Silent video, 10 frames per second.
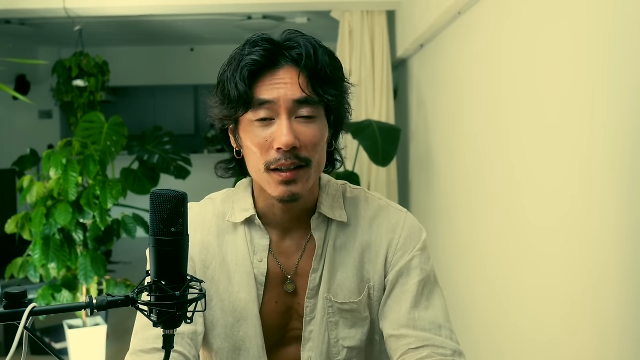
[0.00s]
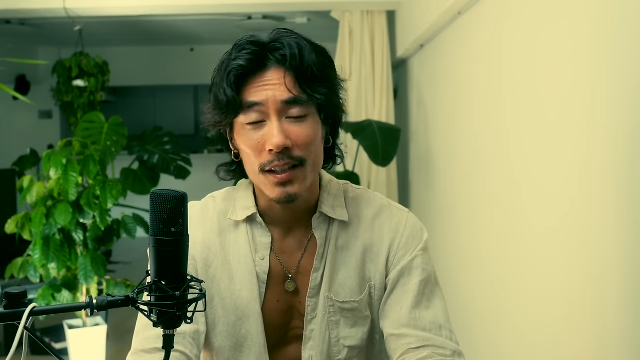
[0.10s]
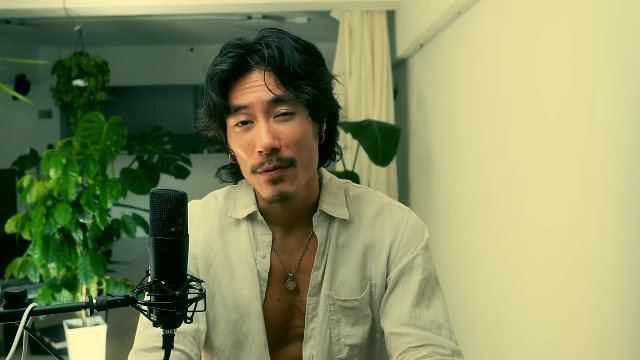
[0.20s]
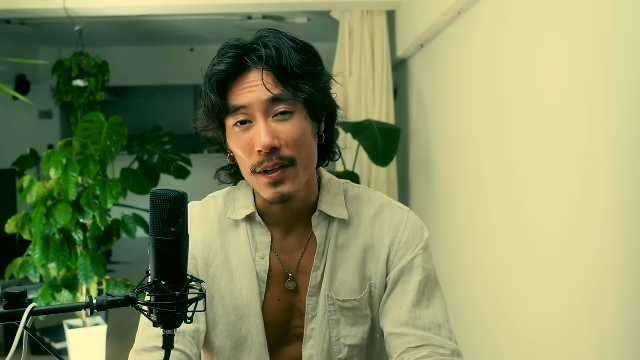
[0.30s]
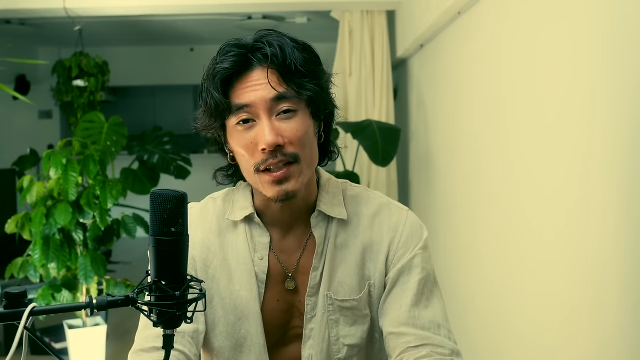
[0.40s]

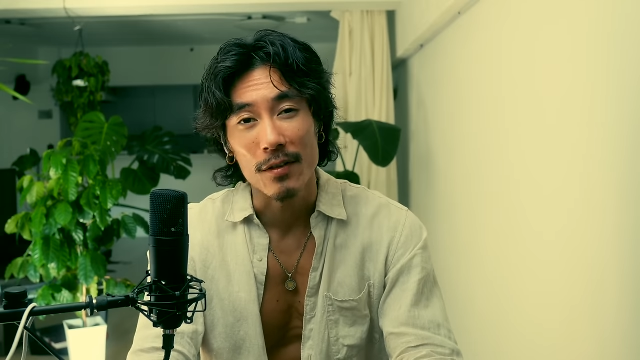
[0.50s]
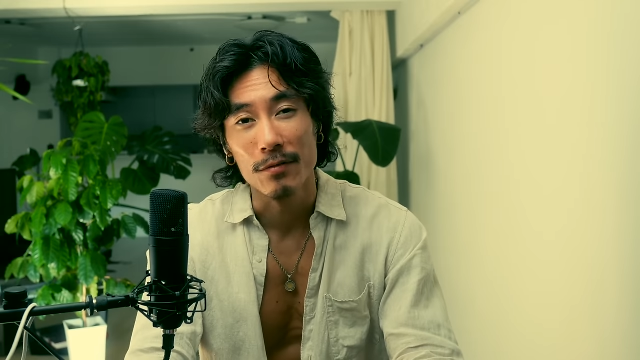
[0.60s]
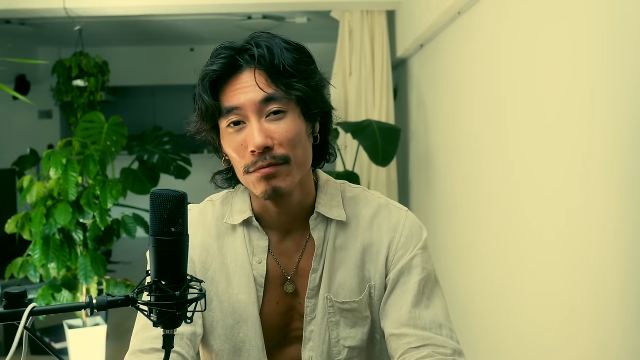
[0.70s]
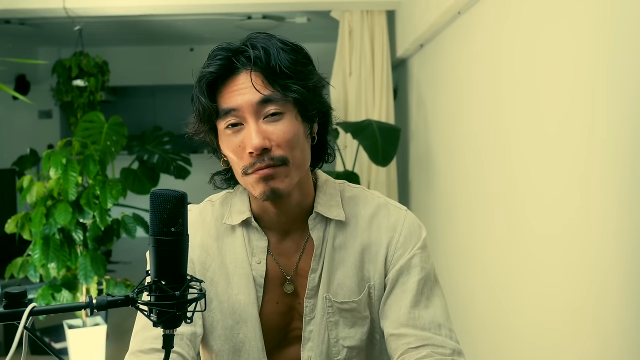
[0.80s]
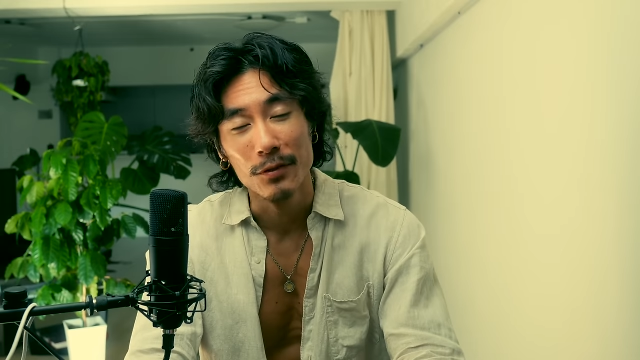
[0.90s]
Let's face it,
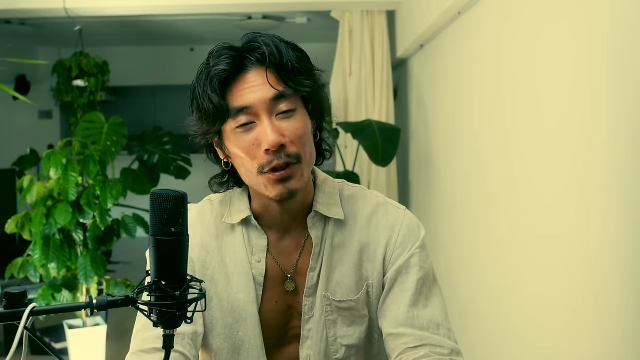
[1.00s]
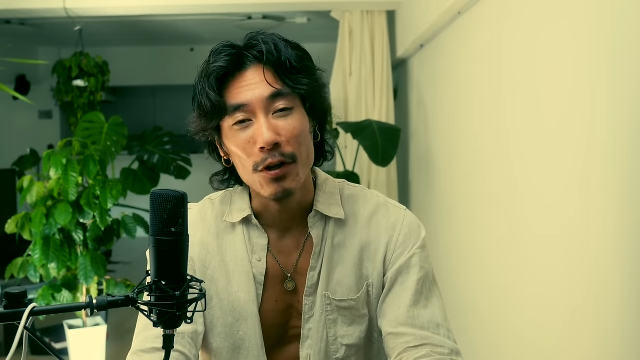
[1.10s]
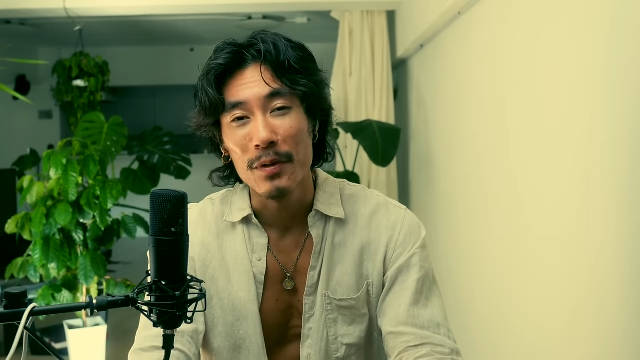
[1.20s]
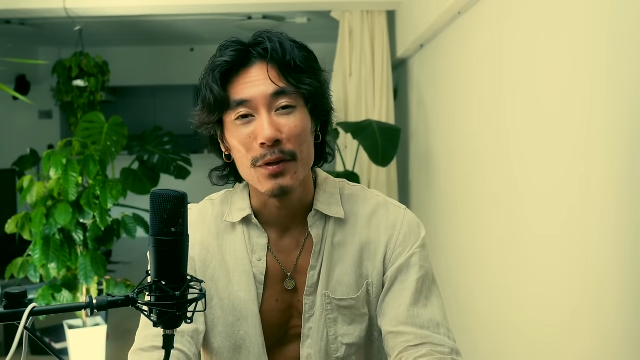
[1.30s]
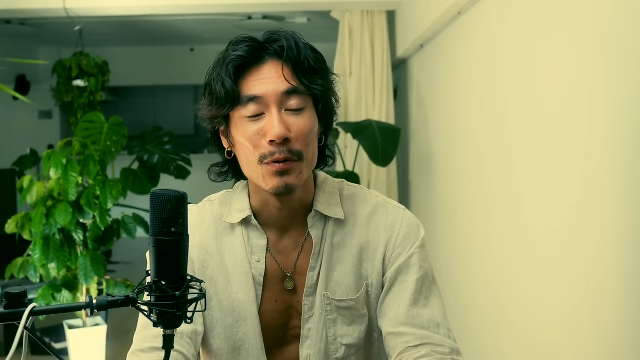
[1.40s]

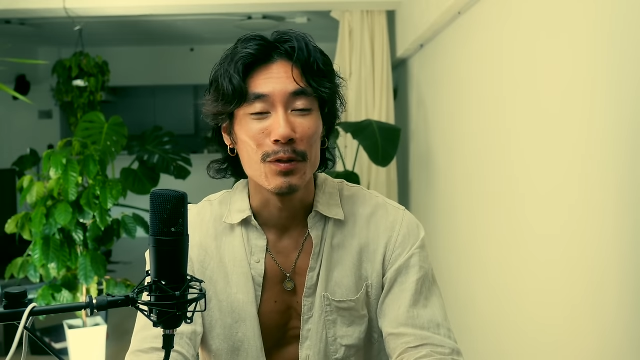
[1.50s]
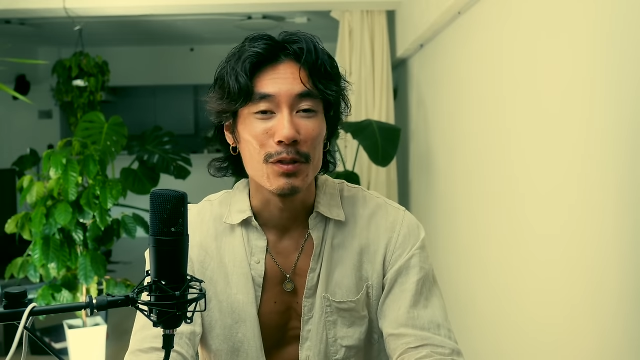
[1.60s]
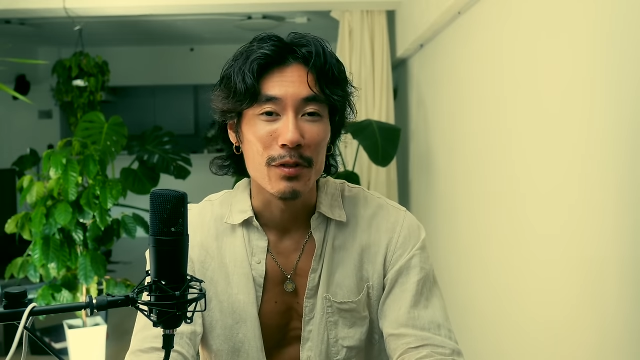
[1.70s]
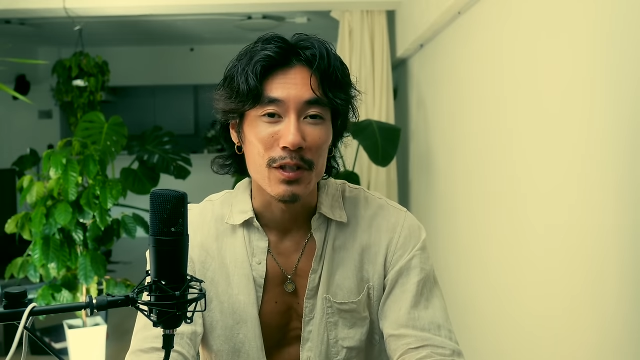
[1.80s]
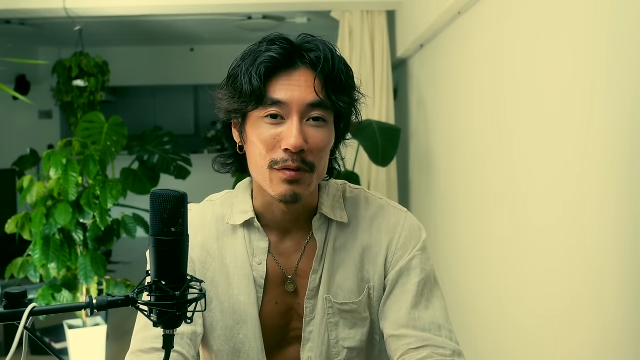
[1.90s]
nobody wants
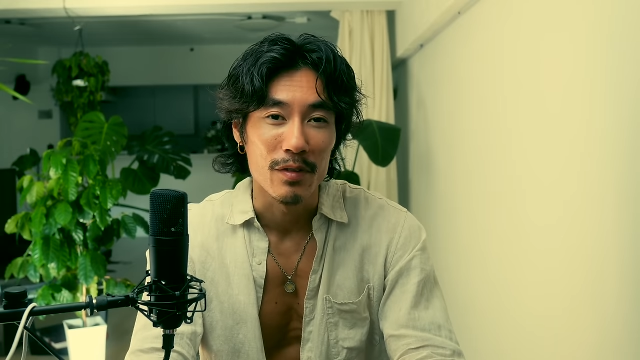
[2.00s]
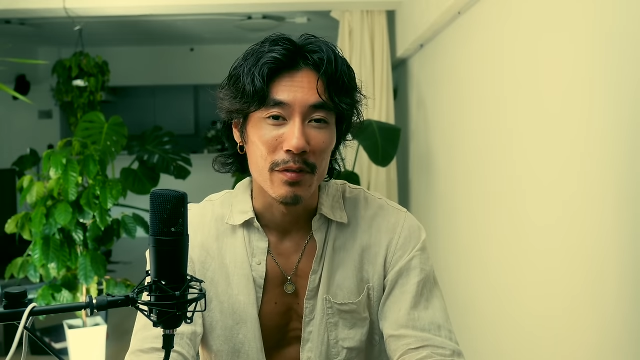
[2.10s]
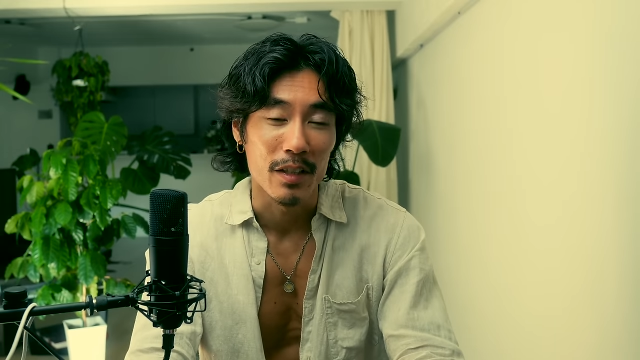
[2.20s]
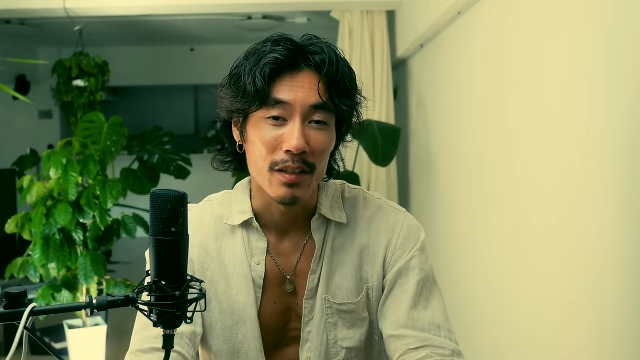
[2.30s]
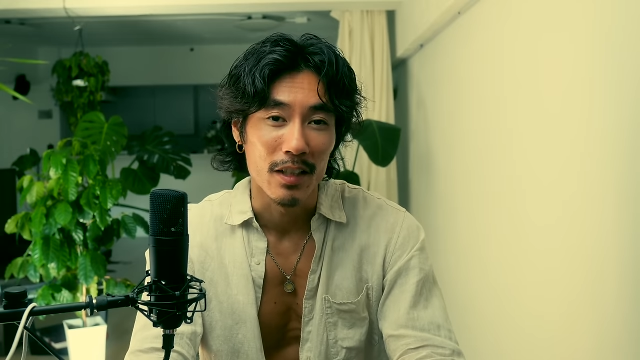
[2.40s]
to receive
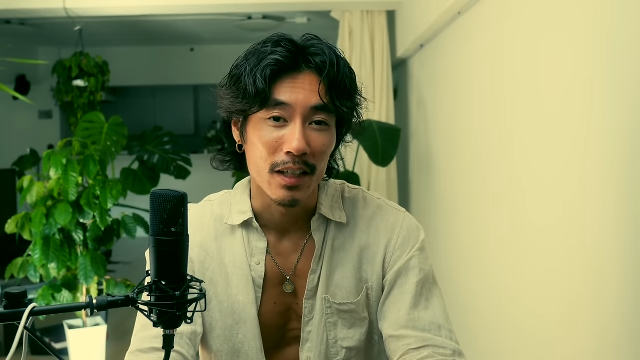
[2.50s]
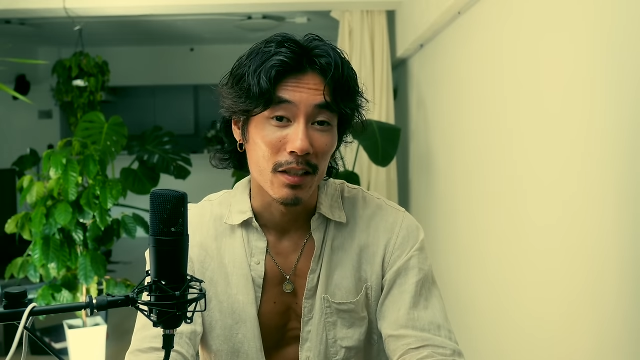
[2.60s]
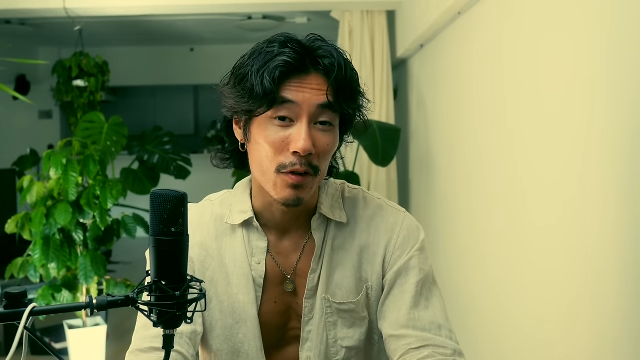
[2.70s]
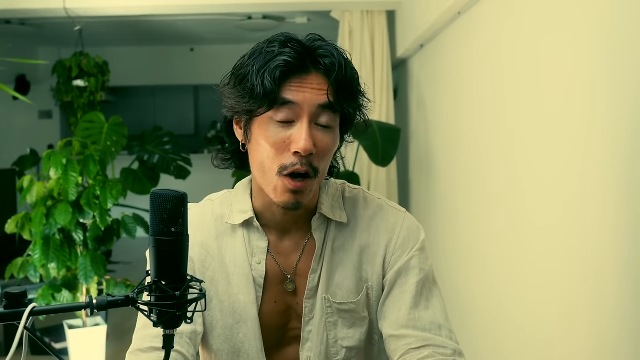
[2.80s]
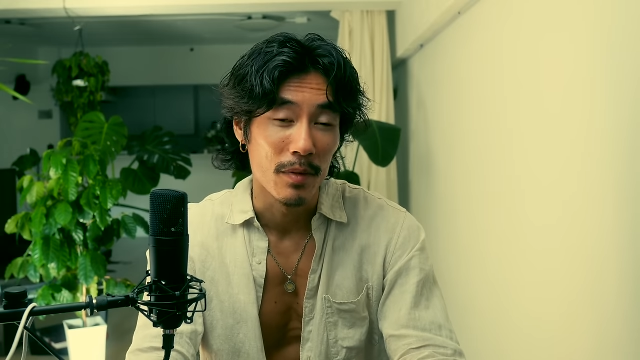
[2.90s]

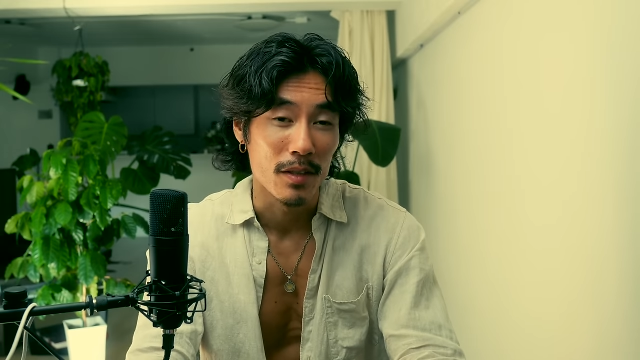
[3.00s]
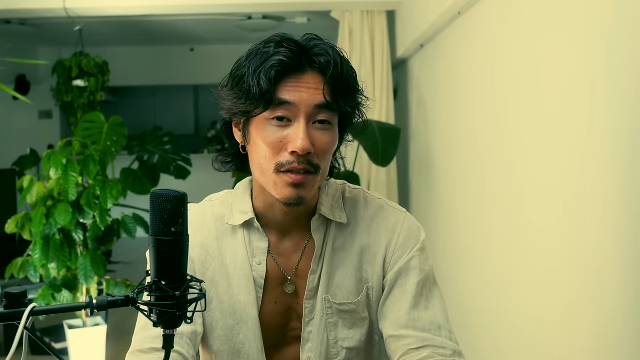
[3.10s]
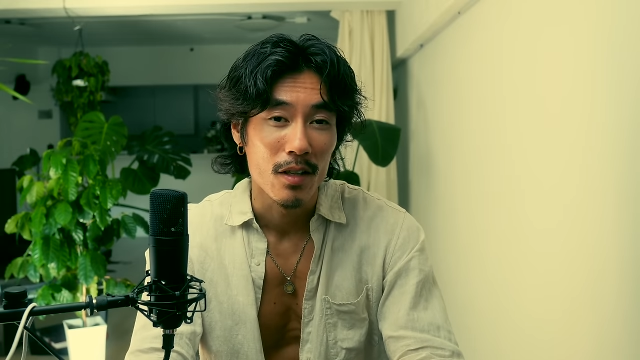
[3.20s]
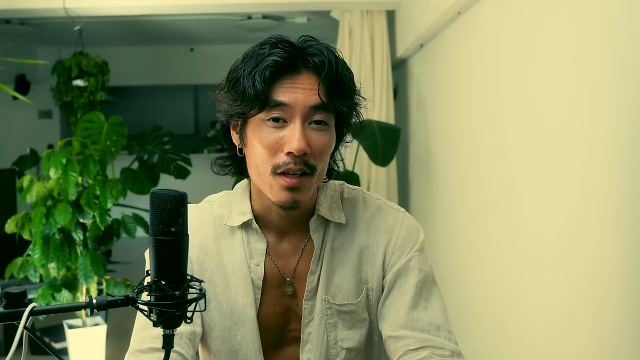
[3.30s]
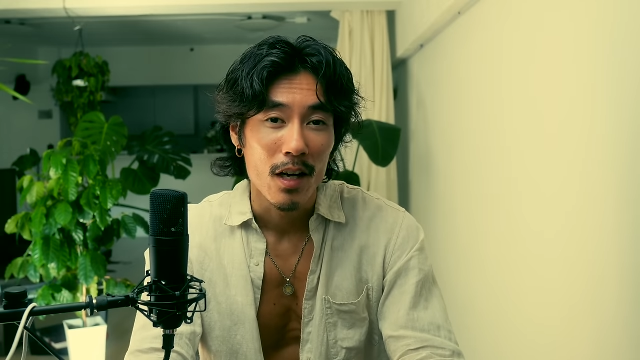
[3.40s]
negative comments.